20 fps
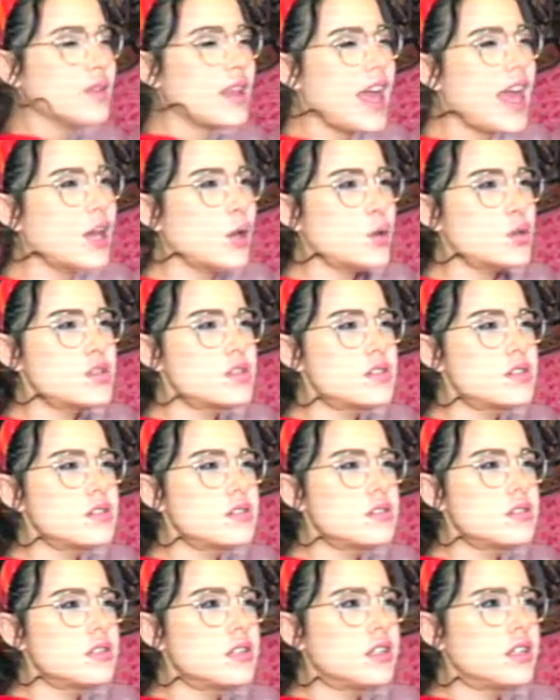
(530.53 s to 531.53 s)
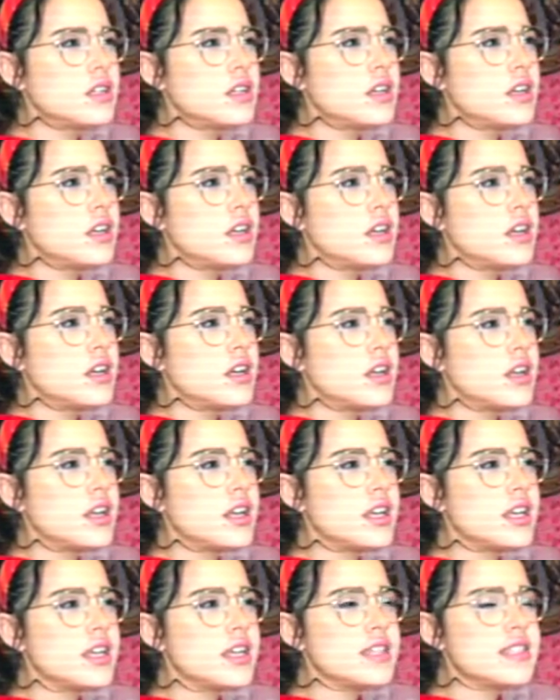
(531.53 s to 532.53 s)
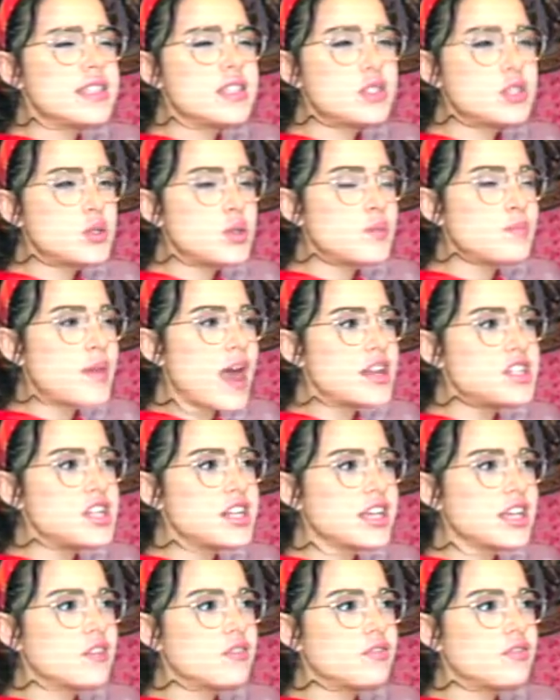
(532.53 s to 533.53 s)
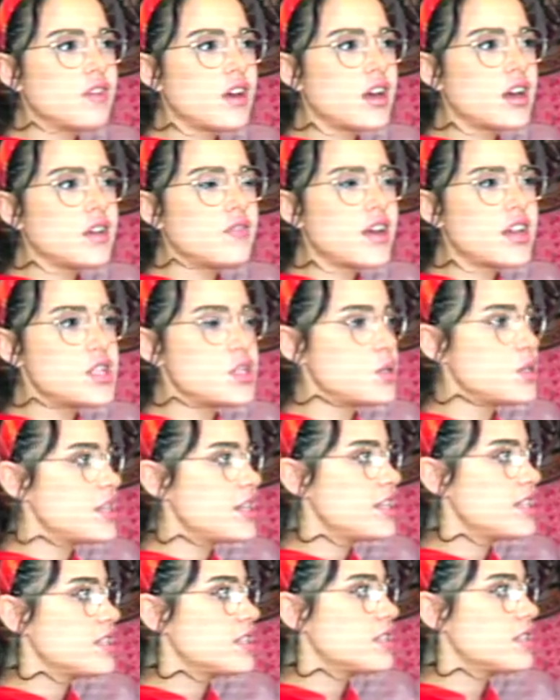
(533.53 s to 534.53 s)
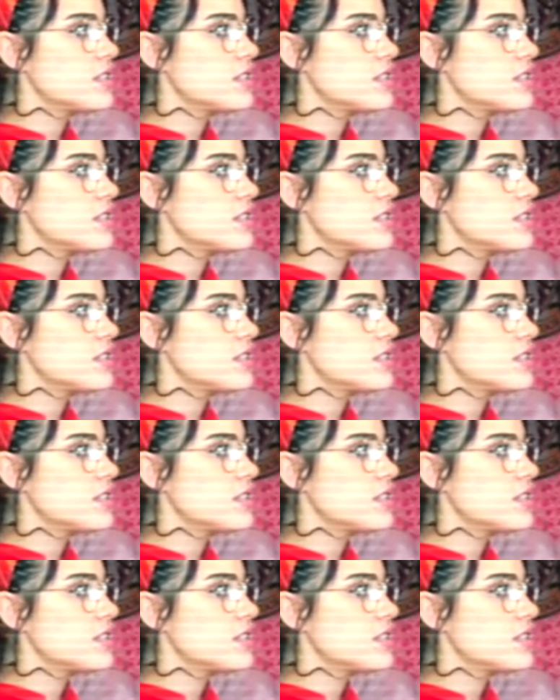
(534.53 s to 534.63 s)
Hang on. Is this doing magic if I do this?